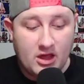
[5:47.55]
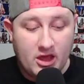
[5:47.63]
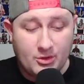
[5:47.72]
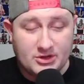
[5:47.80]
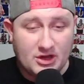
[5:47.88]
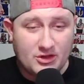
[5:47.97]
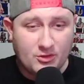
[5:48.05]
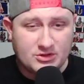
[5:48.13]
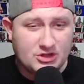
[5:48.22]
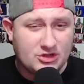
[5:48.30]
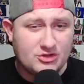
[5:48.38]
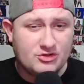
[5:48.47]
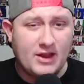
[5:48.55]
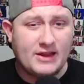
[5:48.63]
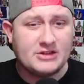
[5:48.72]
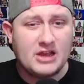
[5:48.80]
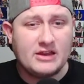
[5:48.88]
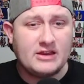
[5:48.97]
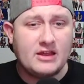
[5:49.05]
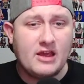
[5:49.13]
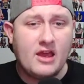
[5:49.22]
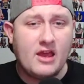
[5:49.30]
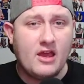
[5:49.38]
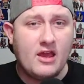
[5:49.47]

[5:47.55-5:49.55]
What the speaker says: which I thought was a strange idea.